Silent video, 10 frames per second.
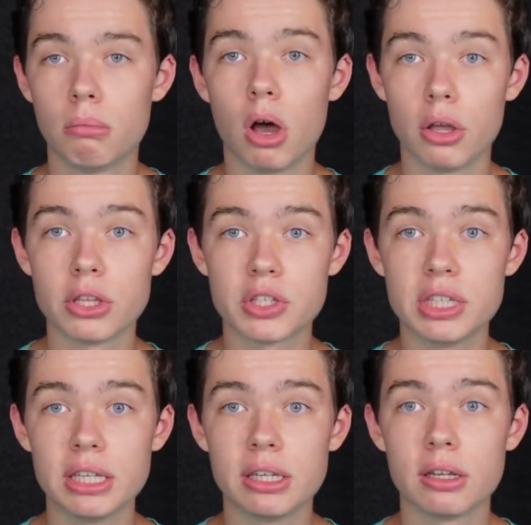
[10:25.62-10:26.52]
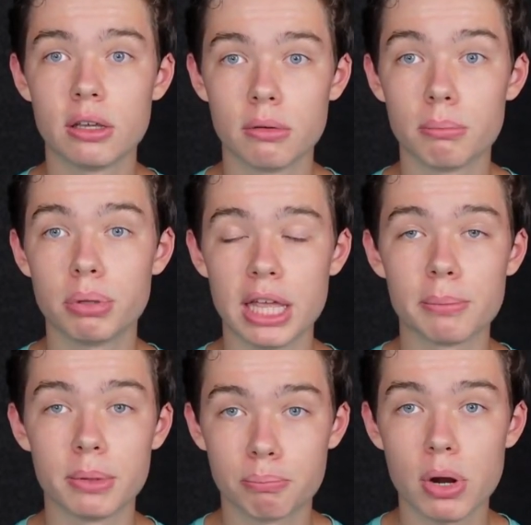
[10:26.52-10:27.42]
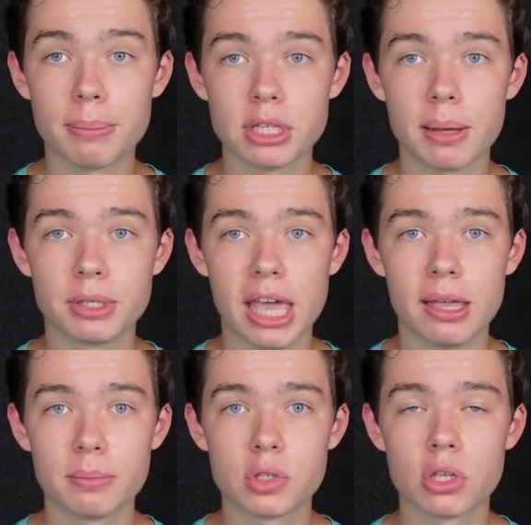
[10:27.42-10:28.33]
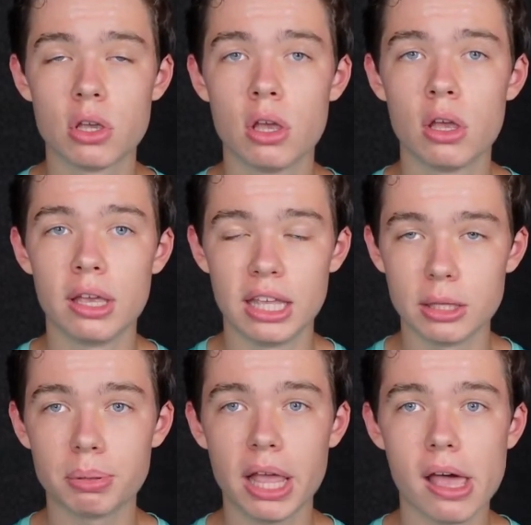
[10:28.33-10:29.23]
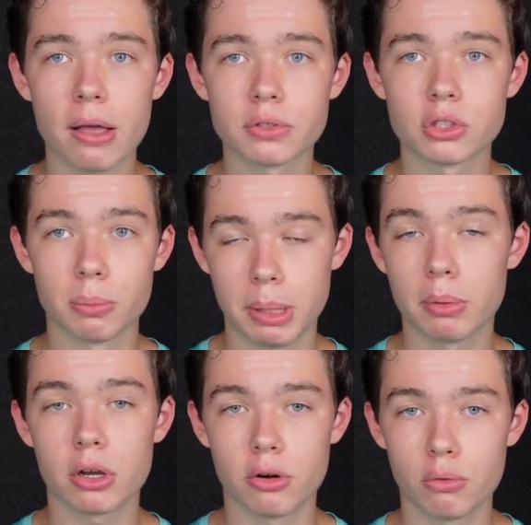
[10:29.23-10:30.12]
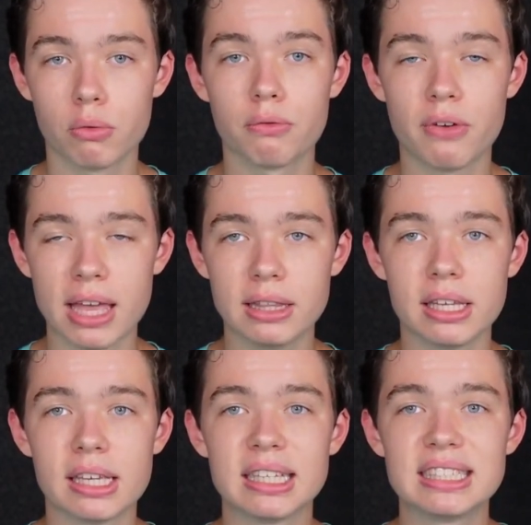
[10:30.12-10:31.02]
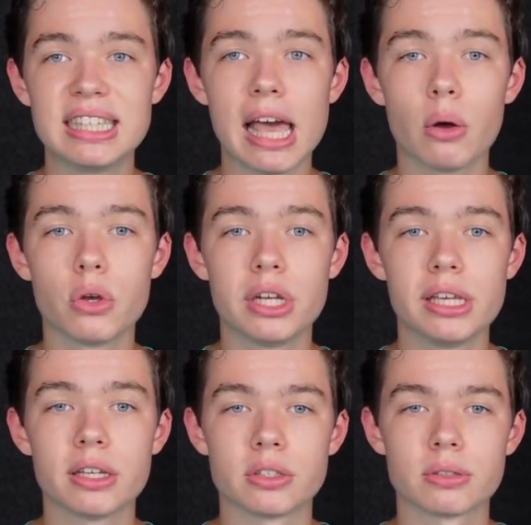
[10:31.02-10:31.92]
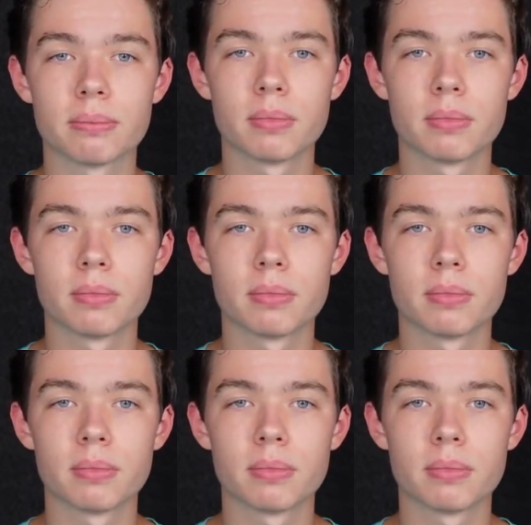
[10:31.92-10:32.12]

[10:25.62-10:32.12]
on the scene playing in primetime games in the playoffs. So people are going to finally see how good he is.